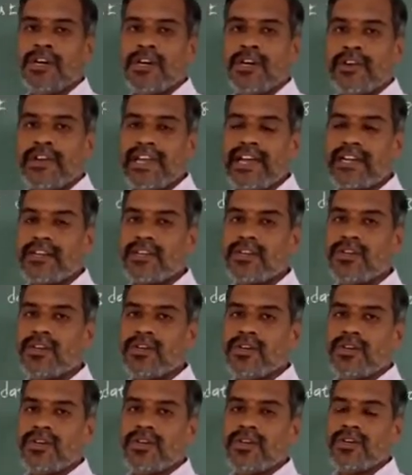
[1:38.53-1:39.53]
we have
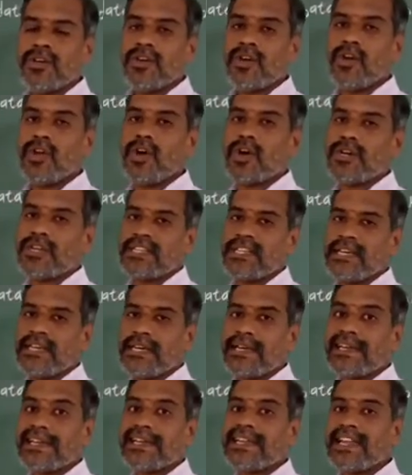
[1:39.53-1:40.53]
to load
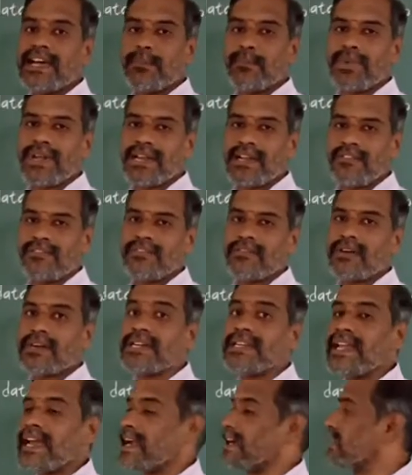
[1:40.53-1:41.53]
the number
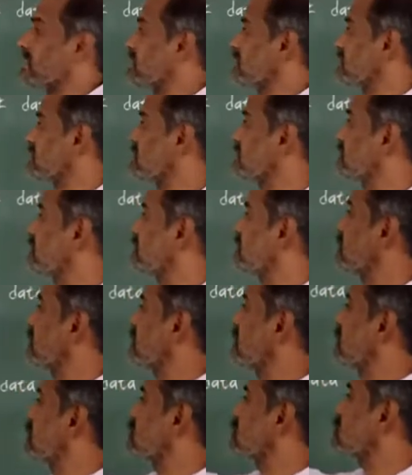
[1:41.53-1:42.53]
of data.
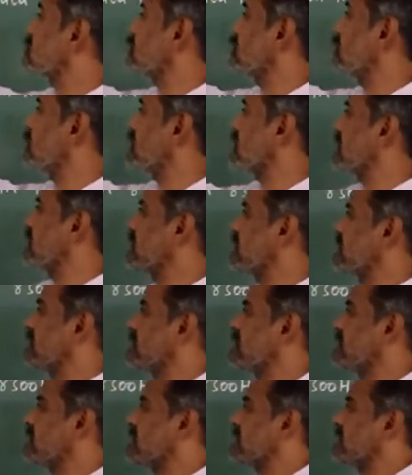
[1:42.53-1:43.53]
Store
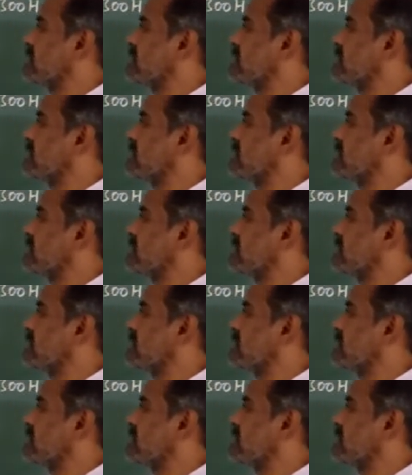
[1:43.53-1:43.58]
the